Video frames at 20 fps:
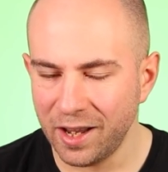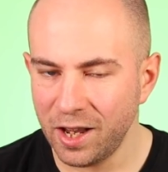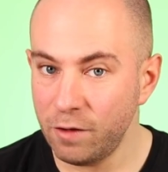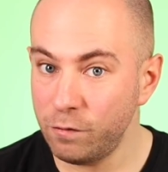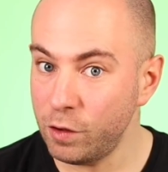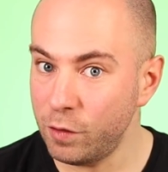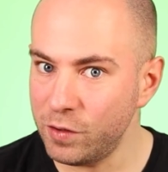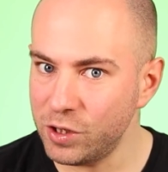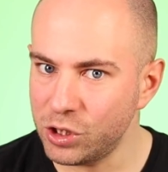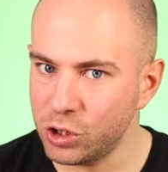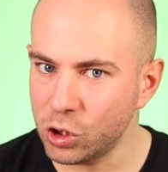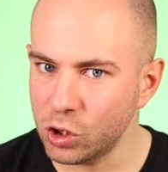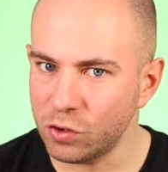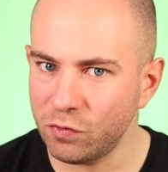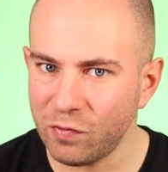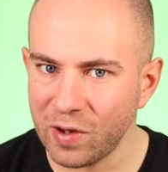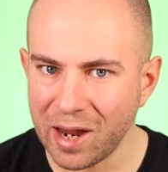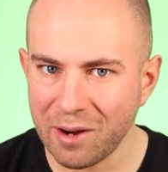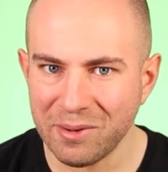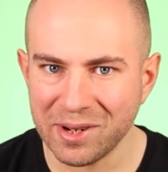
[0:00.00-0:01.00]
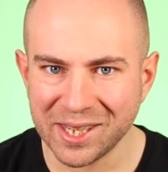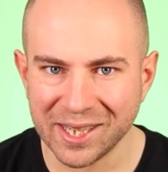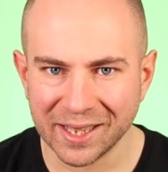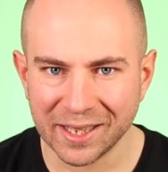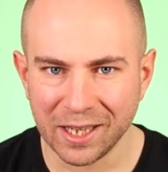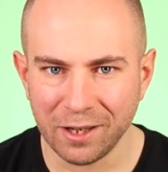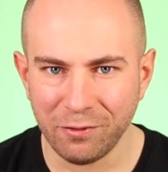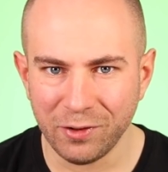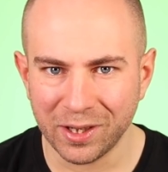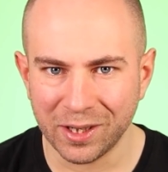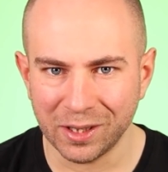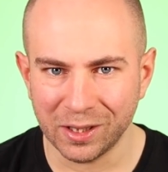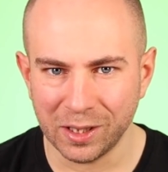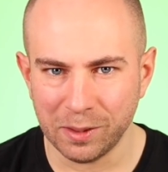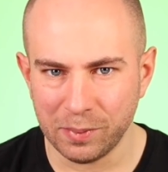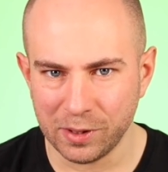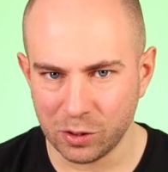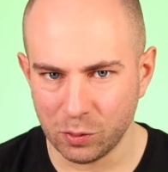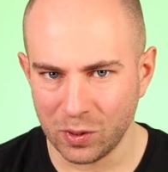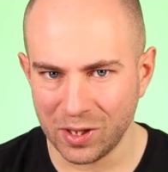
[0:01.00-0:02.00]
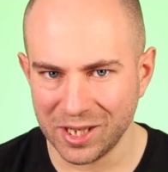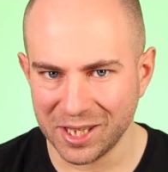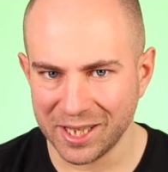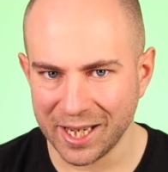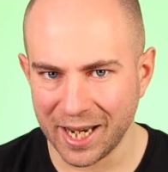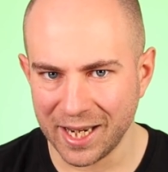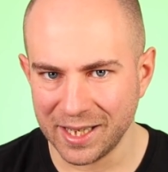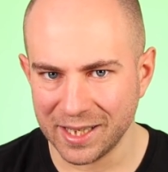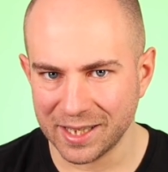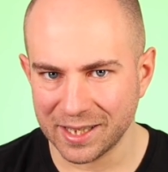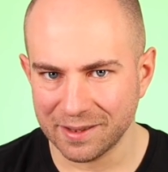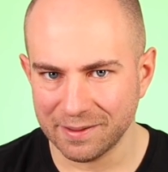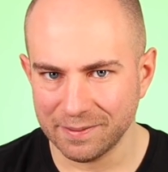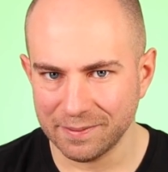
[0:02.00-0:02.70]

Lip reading: though this does vary significantly between states.